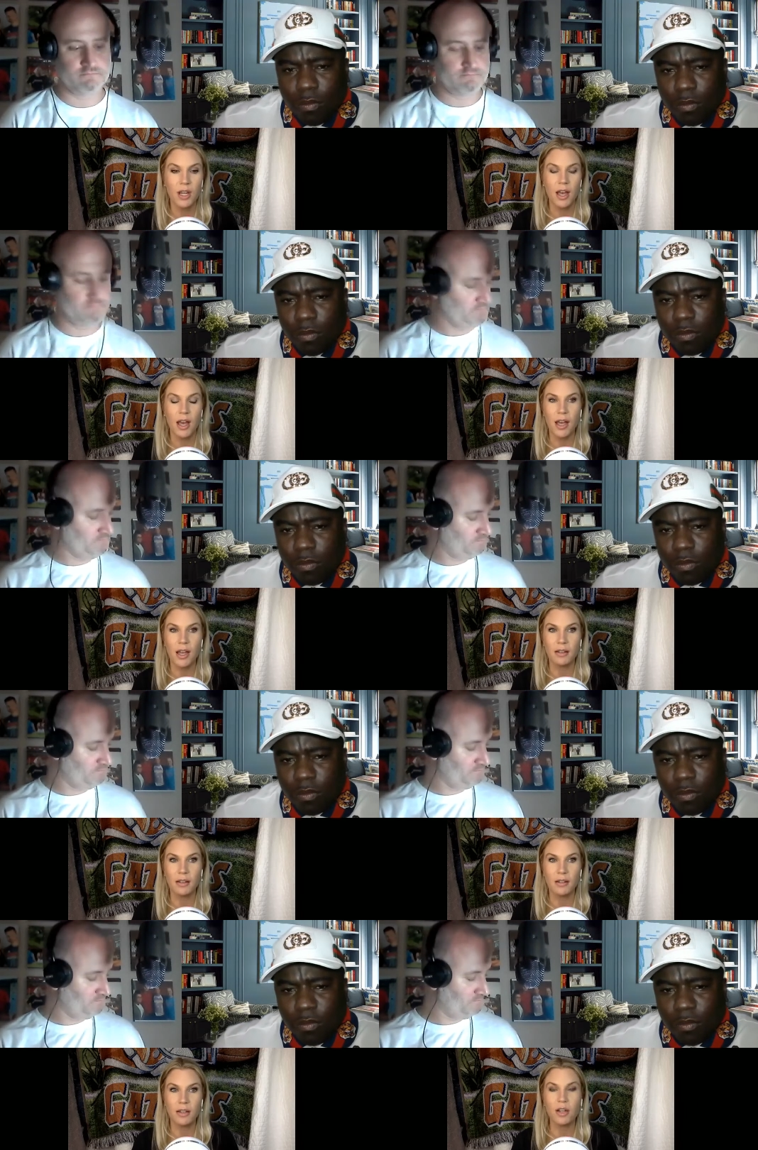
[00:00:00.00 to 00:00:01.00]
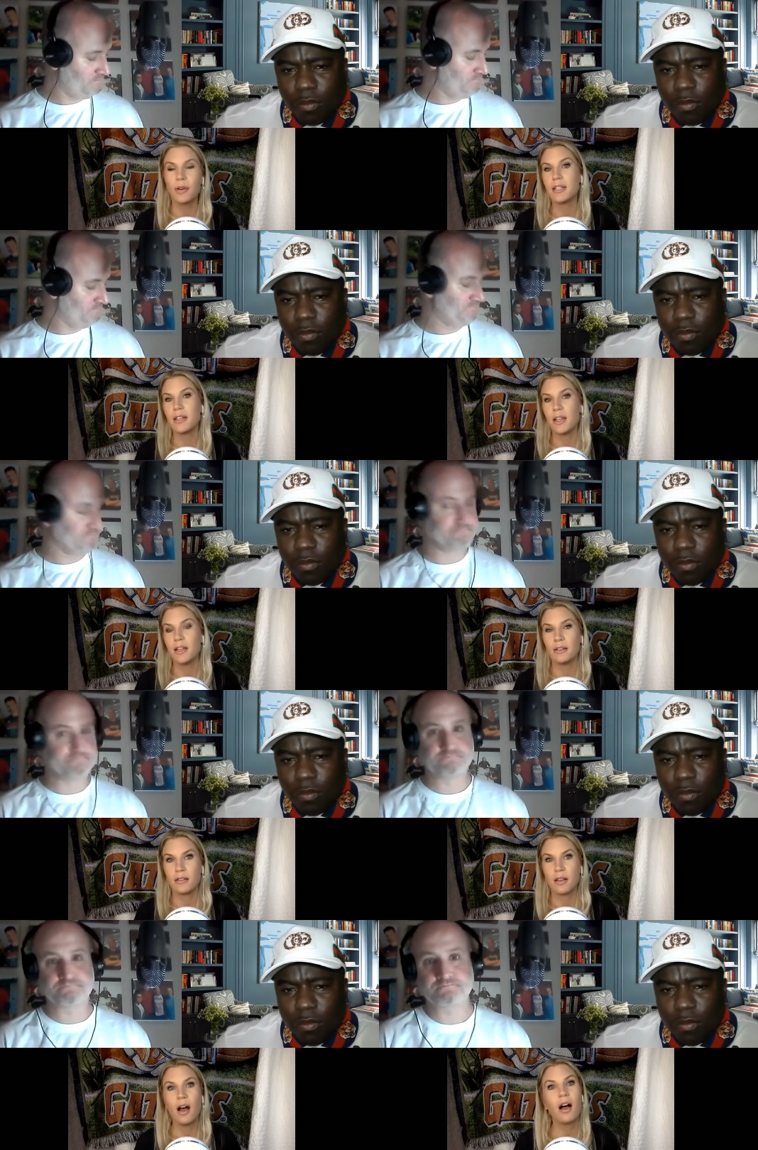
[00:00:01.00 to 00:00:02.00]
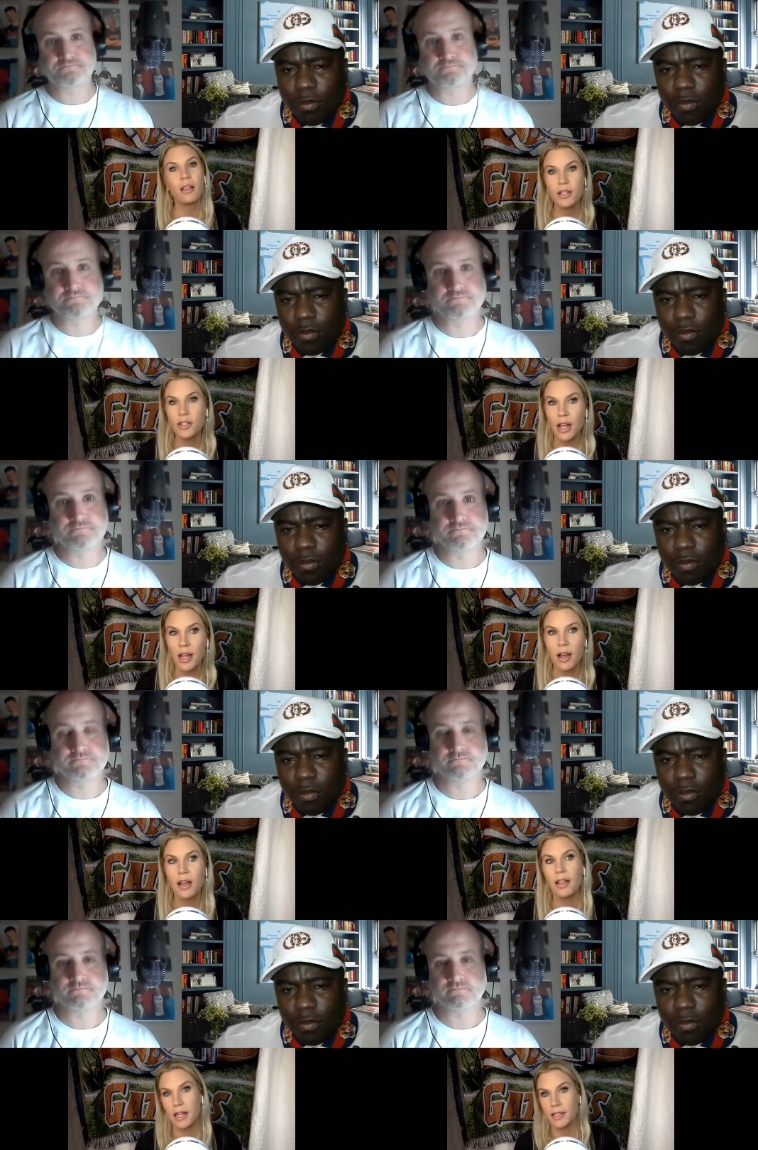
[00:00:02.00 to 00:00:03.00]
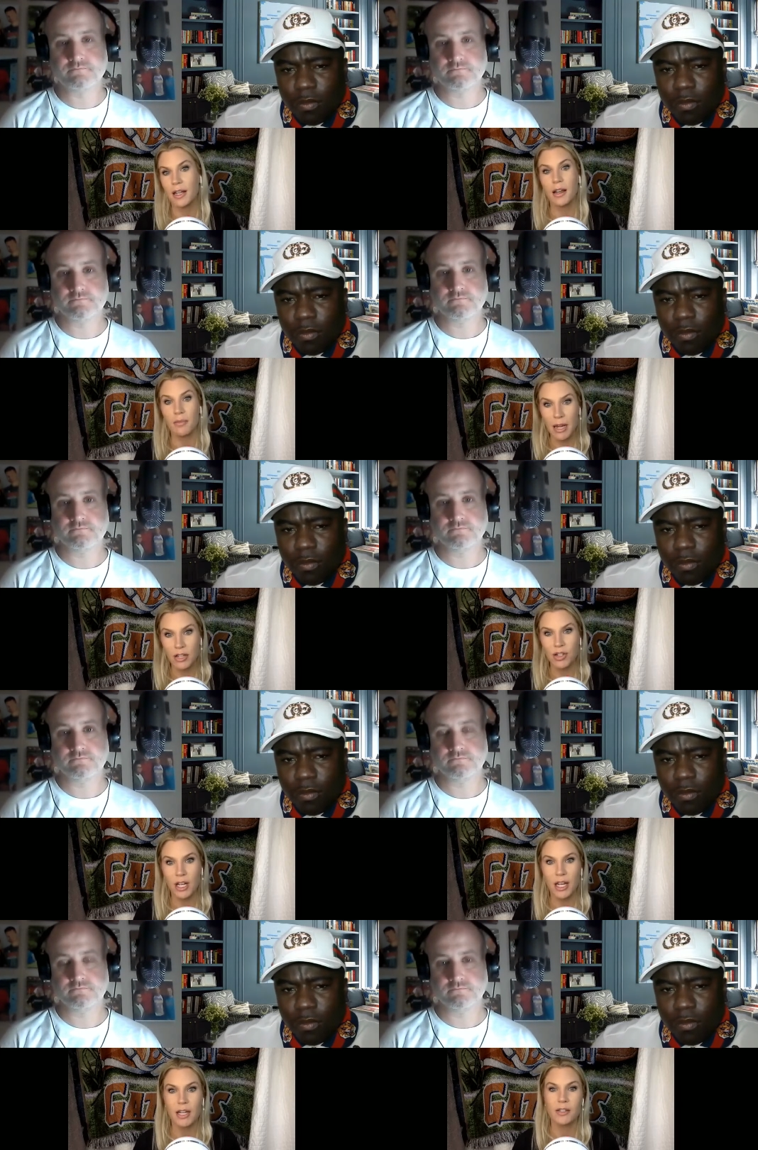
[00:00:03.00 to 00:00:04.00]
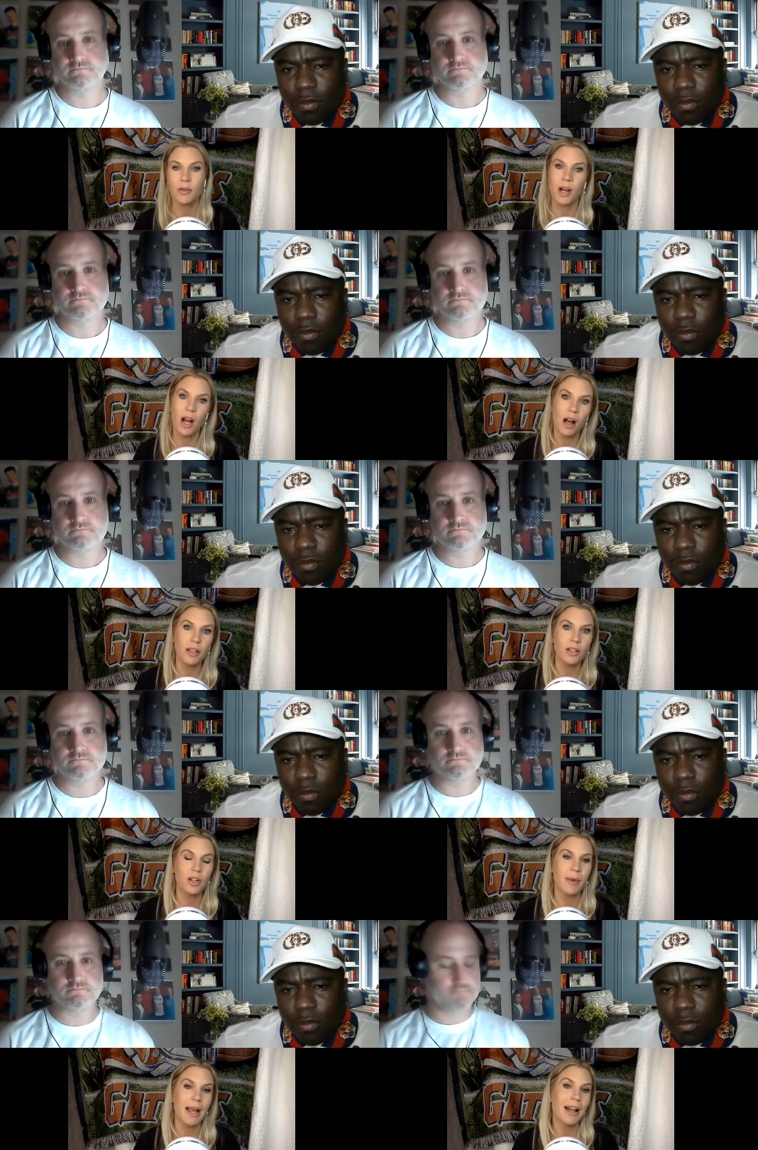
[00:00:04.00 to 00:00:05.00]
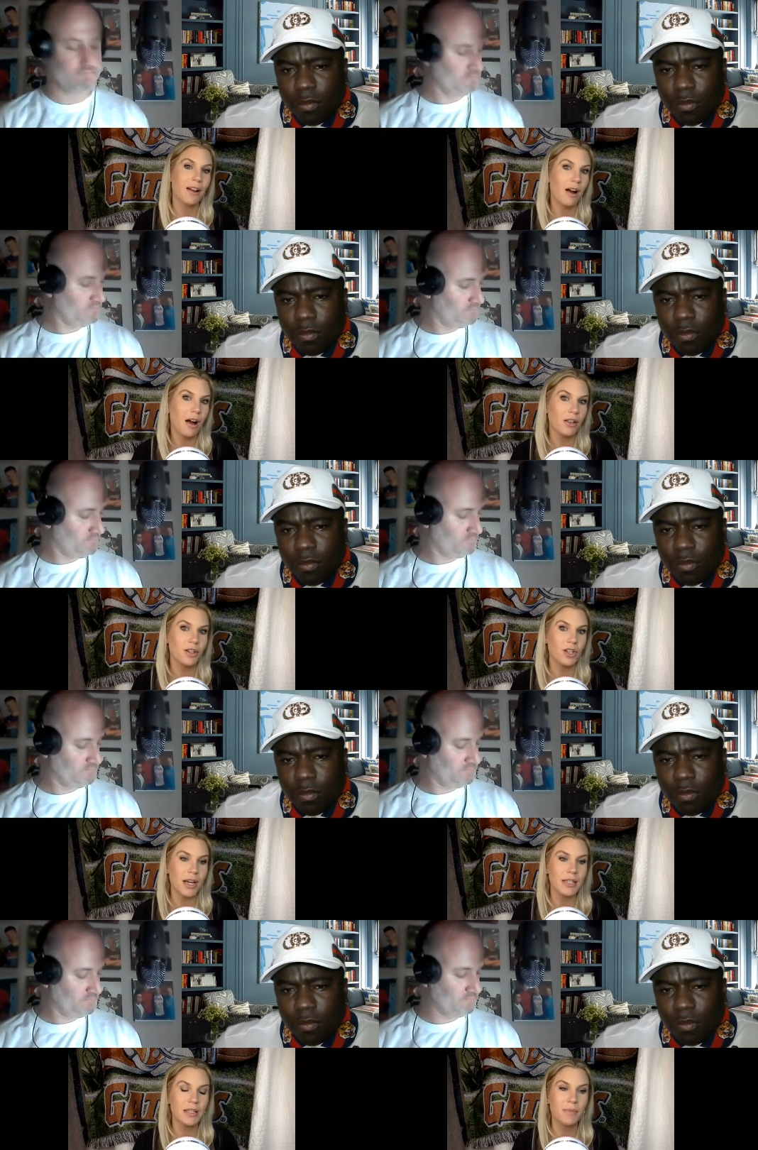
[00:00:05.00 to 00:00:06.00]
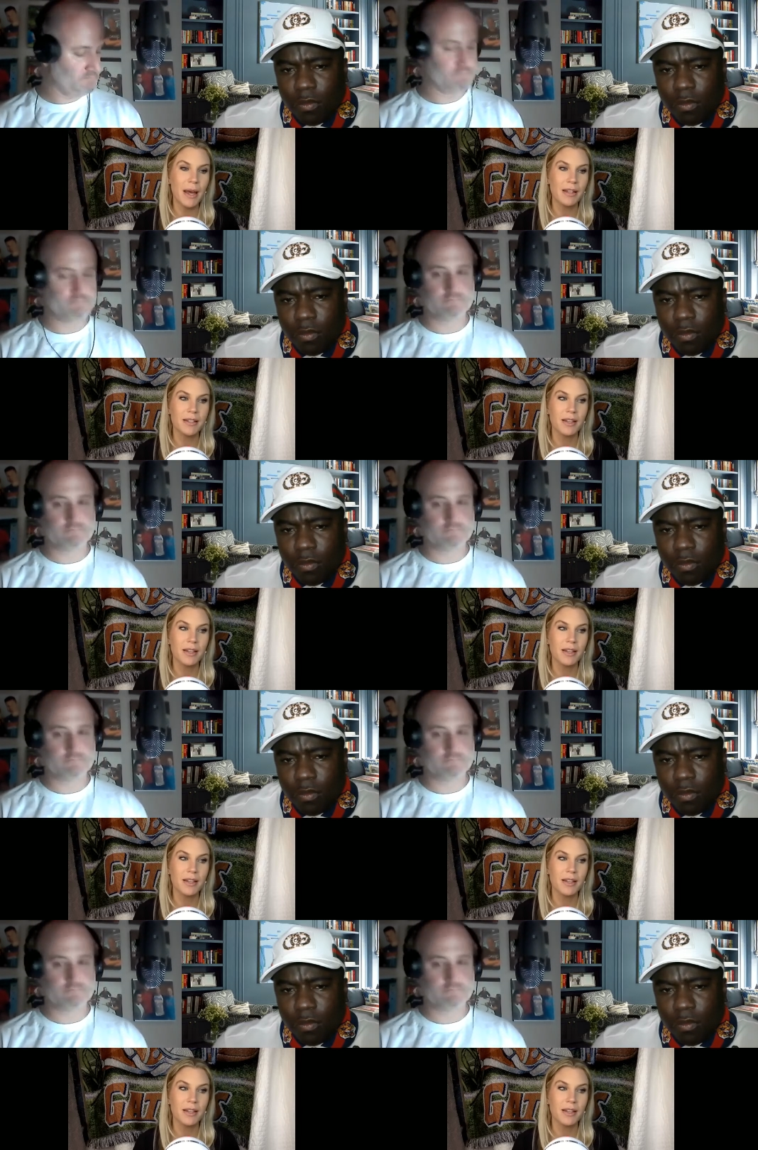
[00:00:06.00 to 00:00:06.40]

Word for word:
Speaker 1: And, you know, and, and college, I, I like I said, I had majored in it. So in college, coming out of college, I spent